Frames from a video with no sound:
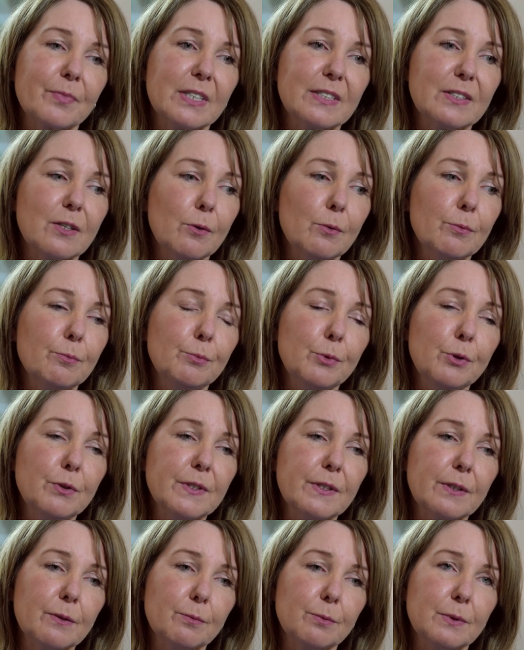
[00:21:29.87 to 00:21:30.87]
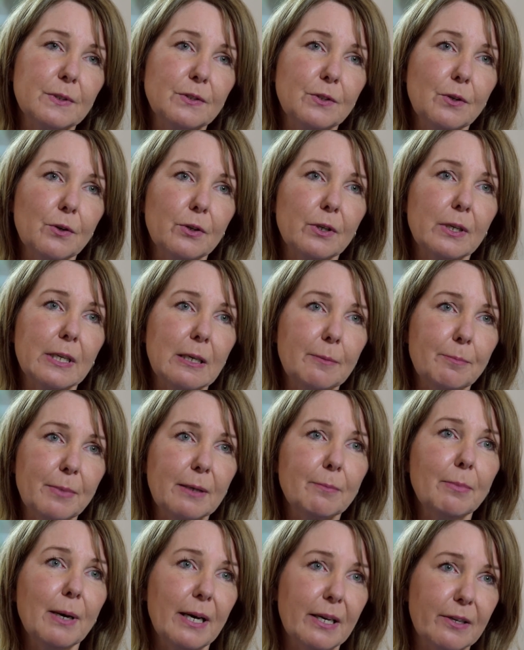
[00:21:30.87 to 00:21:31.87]
So music was certainly a
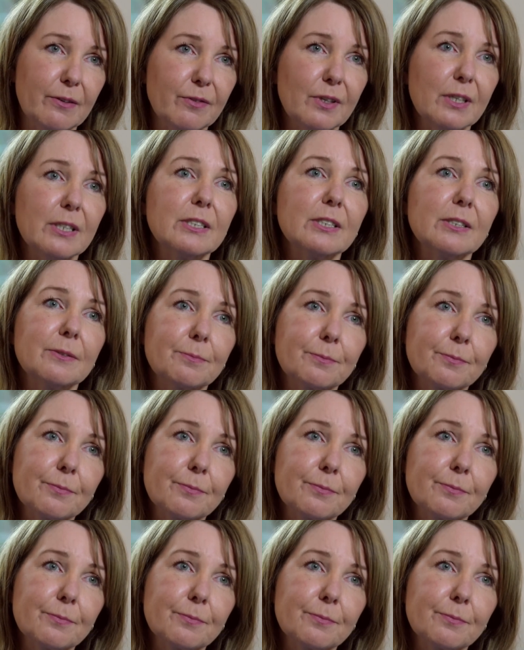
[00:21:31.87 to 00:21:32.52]
big part of it.